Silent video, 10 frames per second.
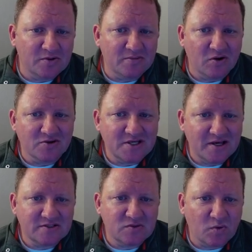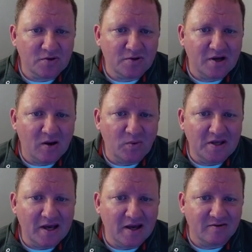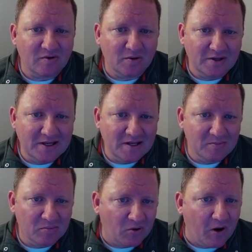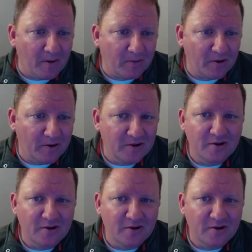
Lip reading: to be our test whether or not we have our link proper.